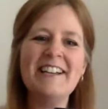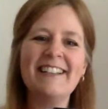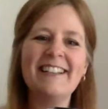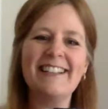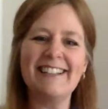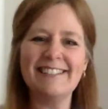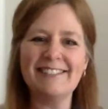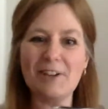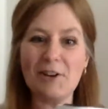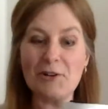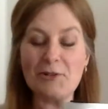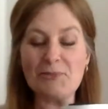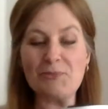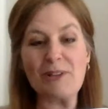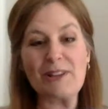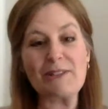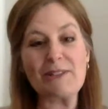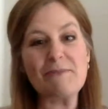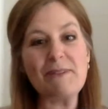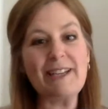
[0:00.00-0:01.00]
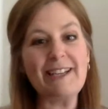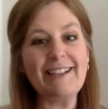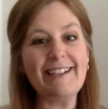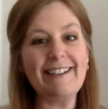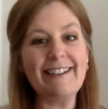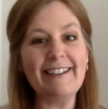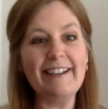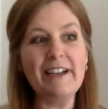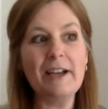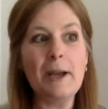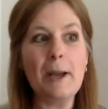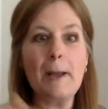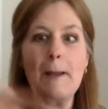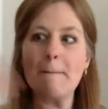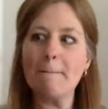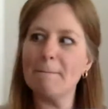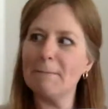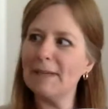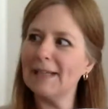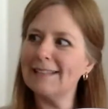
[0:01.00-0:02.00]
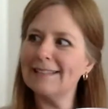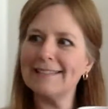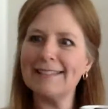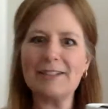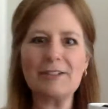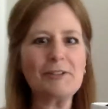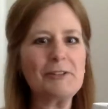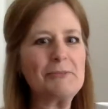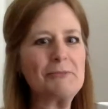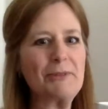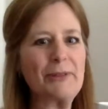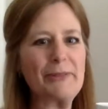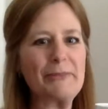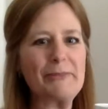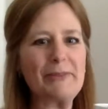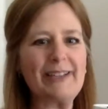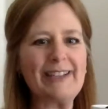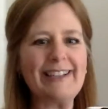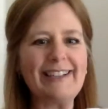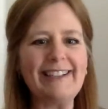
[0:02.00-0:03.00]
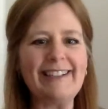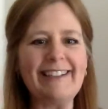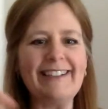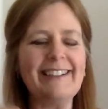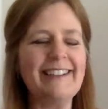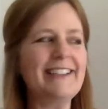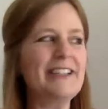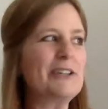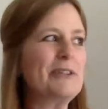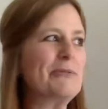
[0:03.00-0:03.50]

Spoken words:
Kids are home with me, pets are home with me.